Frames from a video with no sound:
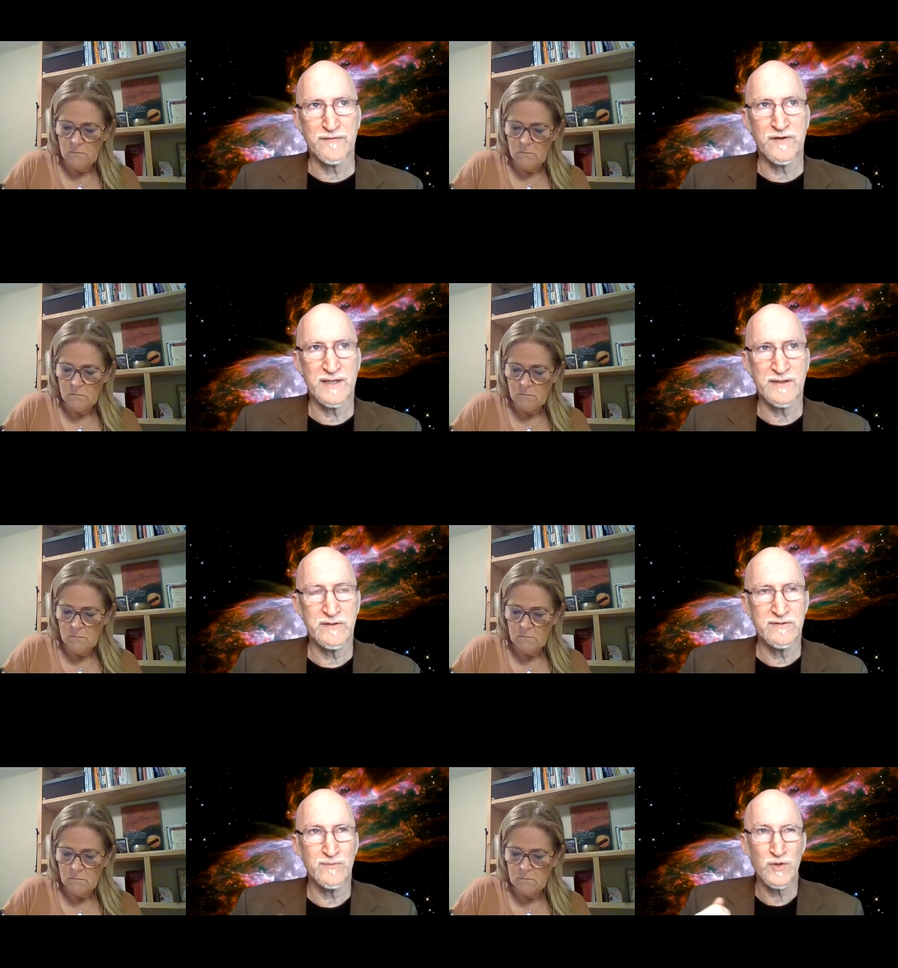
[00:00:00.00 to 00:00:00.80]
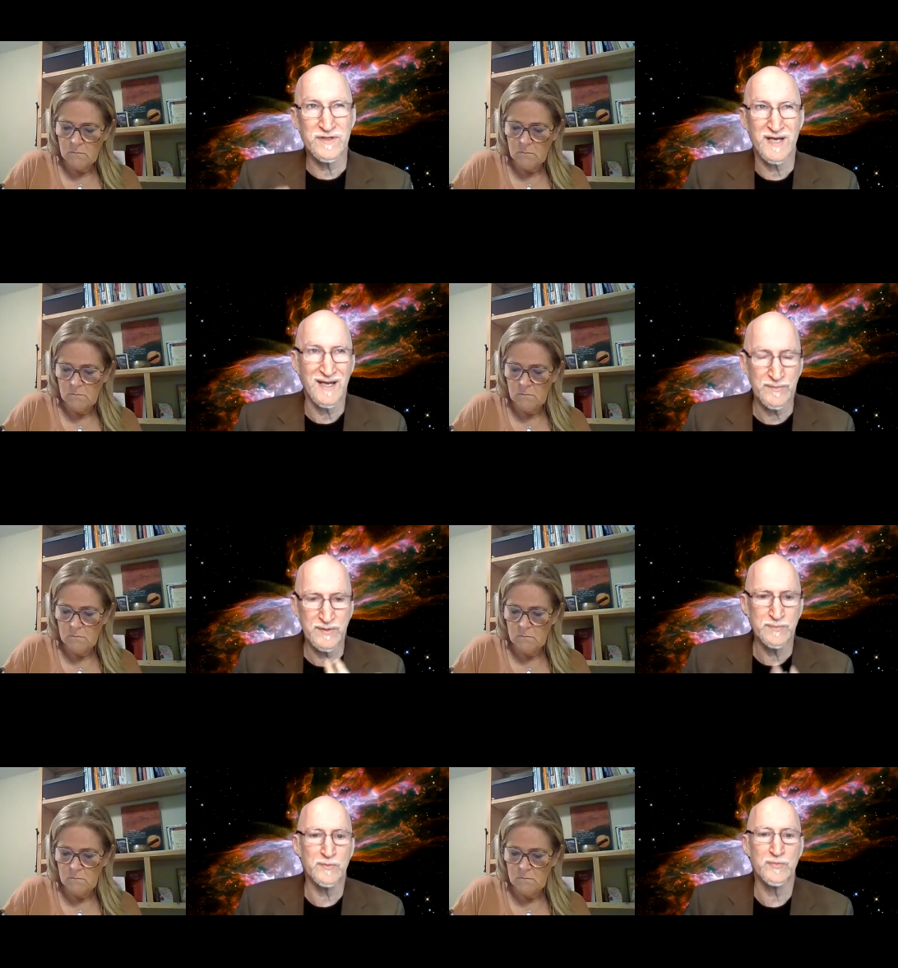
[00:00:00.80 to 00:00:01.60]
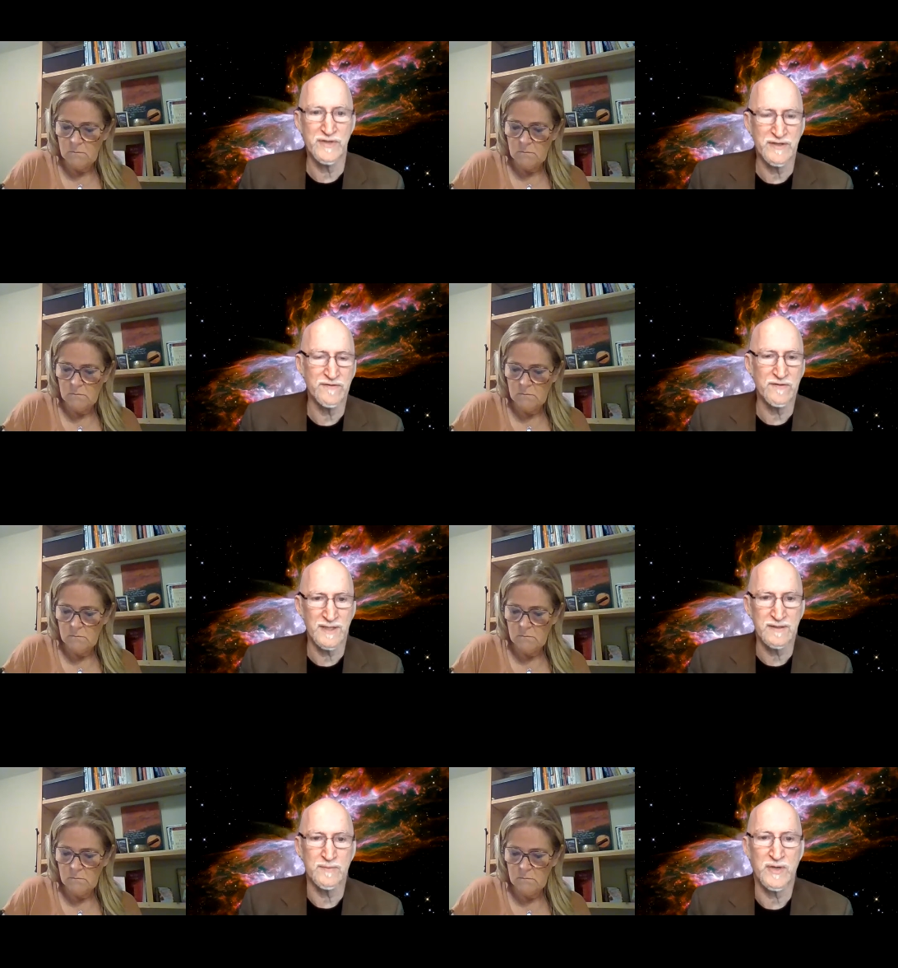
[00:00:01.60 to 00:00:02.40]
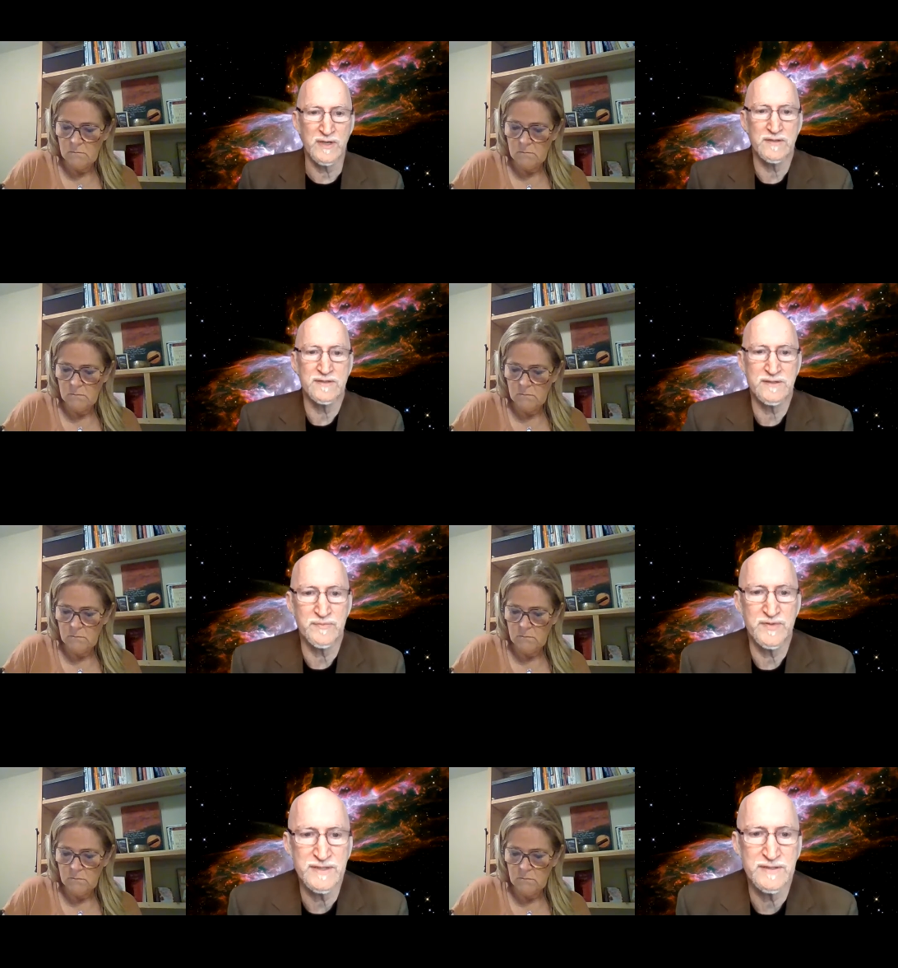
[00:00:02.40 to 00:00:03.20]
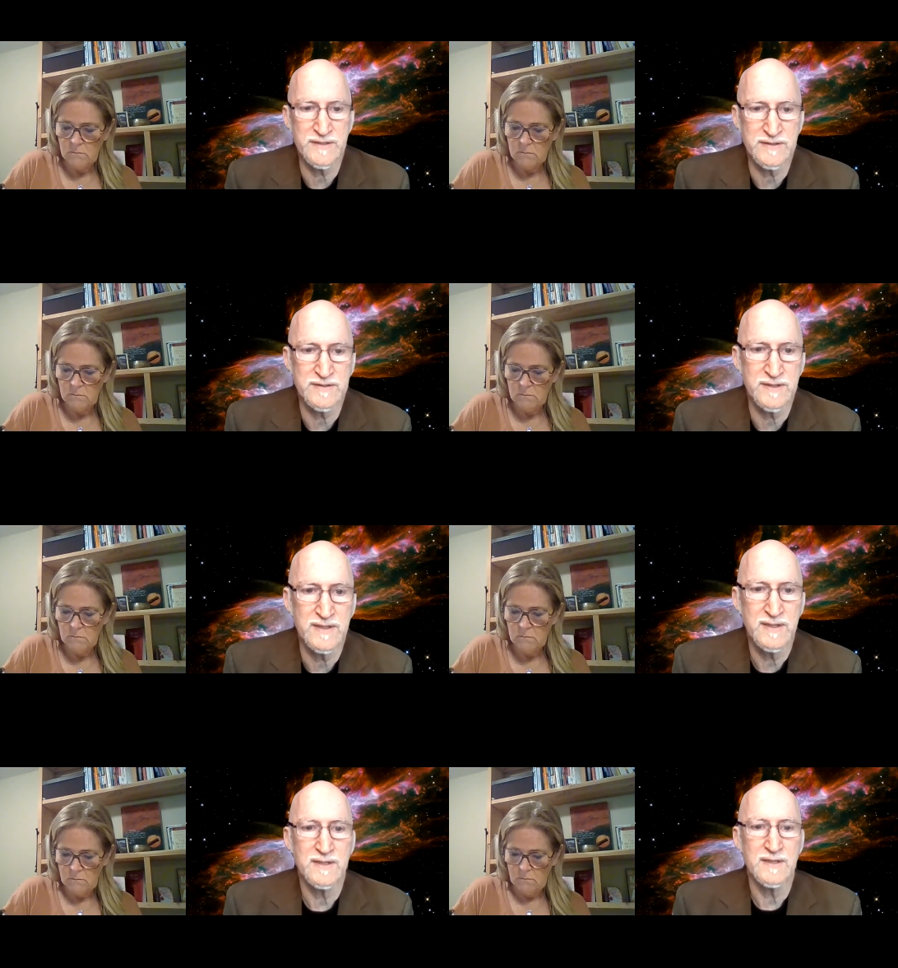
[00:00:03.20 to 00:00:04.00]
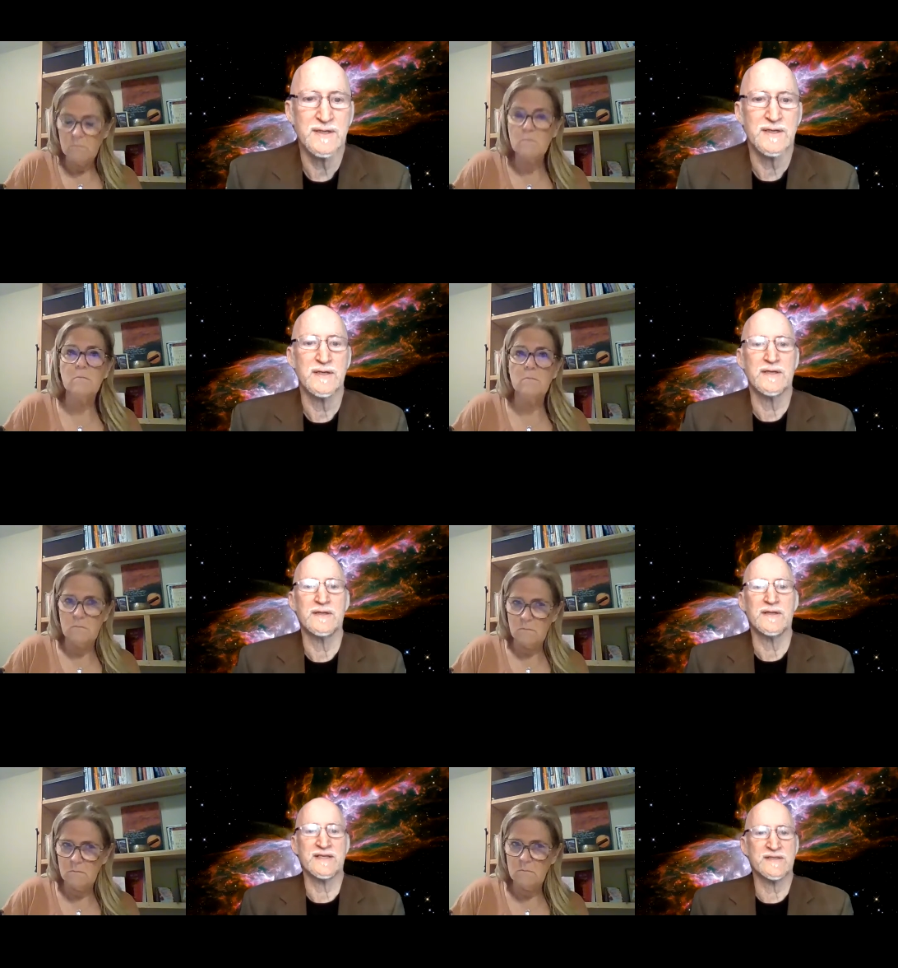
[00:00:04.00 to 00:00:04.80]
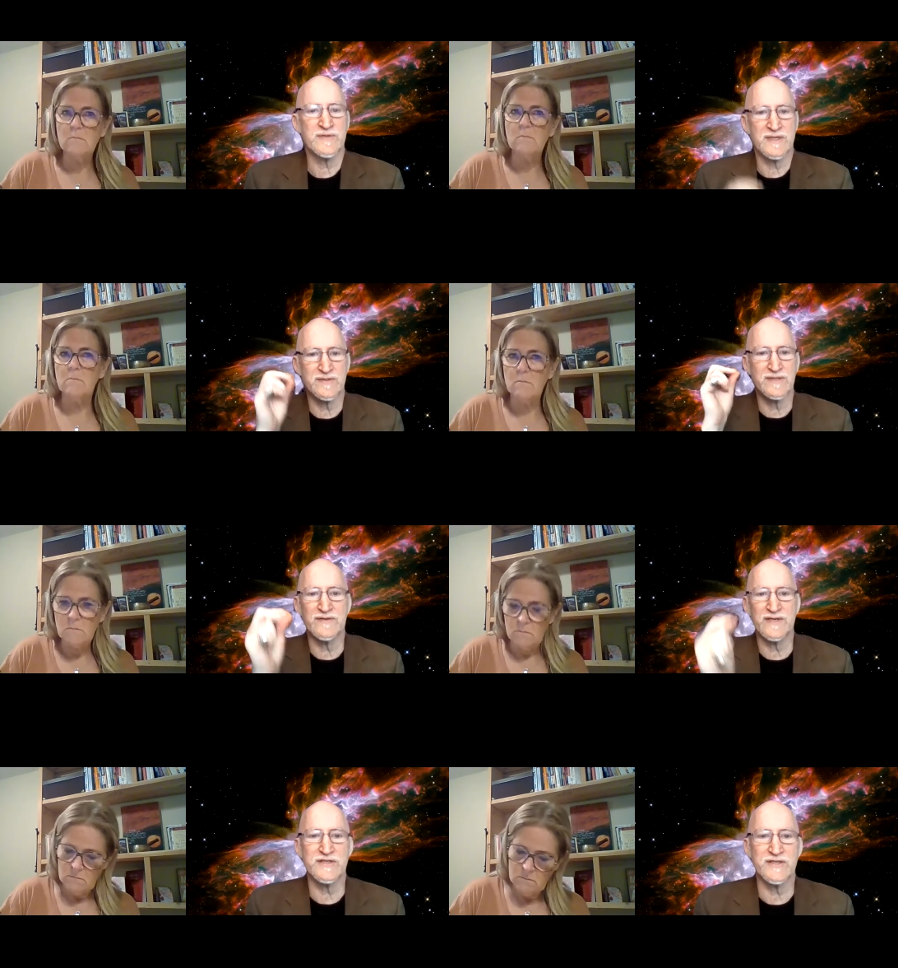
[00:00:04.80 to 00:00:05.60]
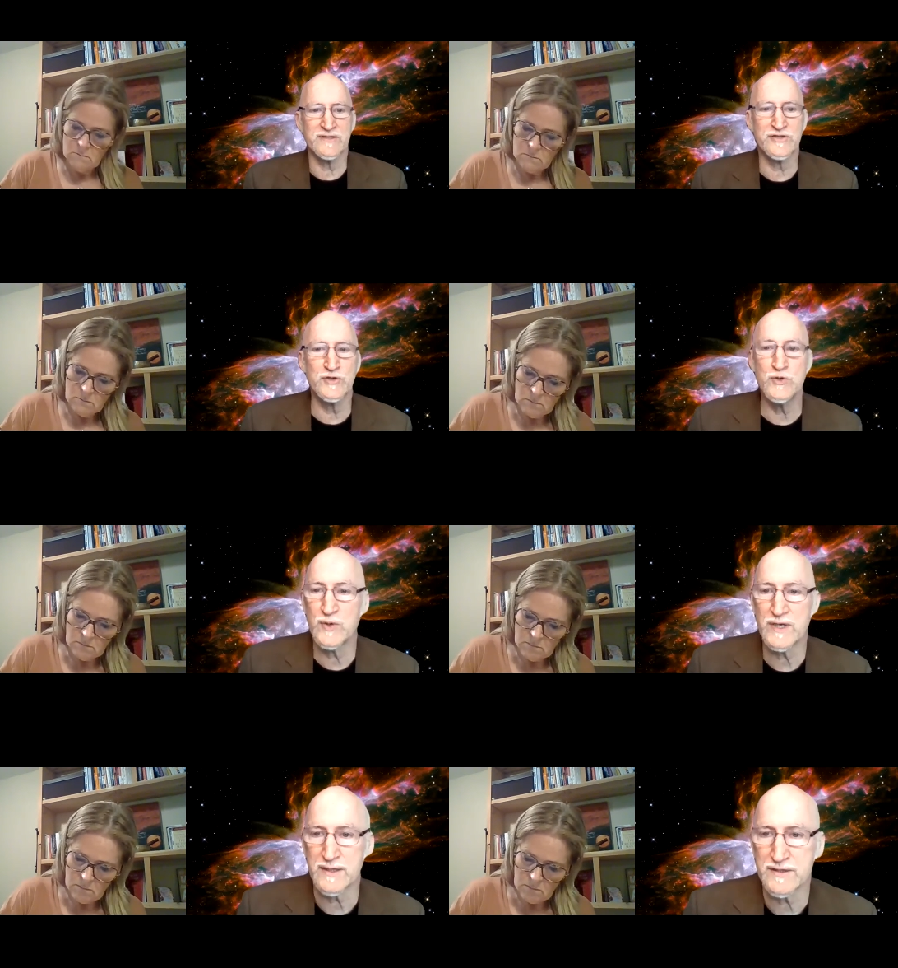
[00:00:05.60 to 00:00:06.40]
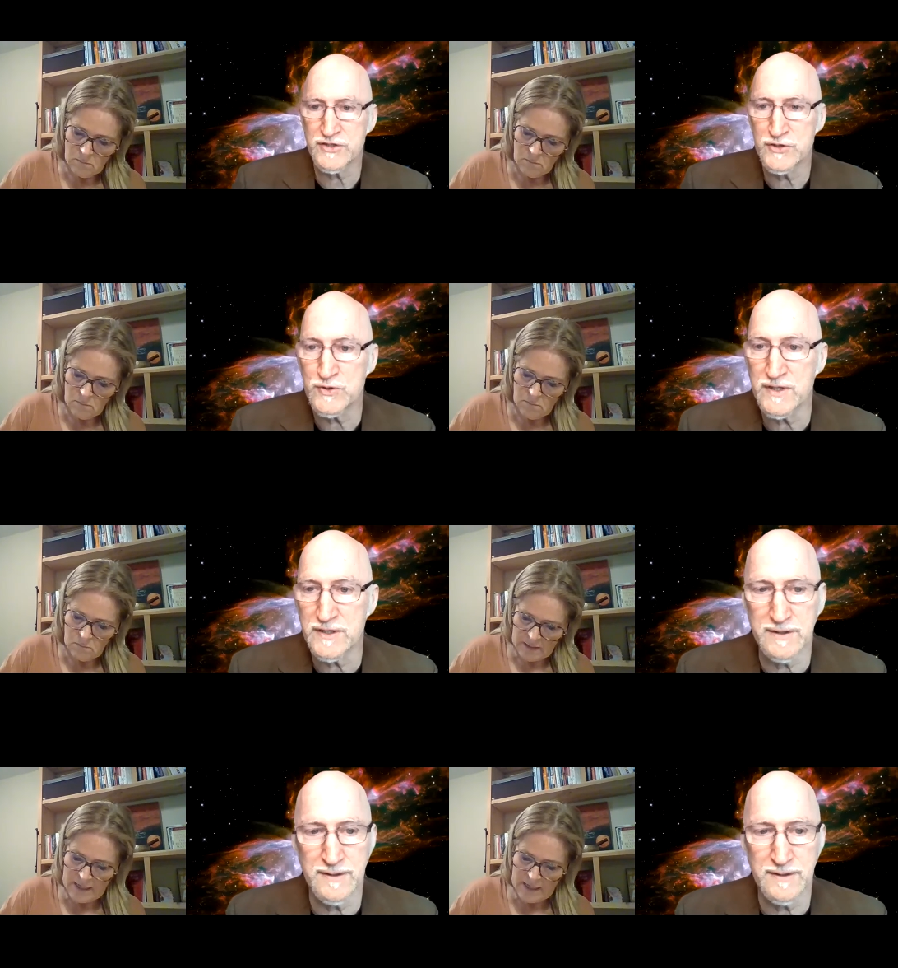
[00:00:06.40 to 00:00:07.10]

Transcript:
Speaker 1: I, I, find that the more time people put into like the parts and the pieces, mm-hmm. like sometimes divination is too quick, it's too good.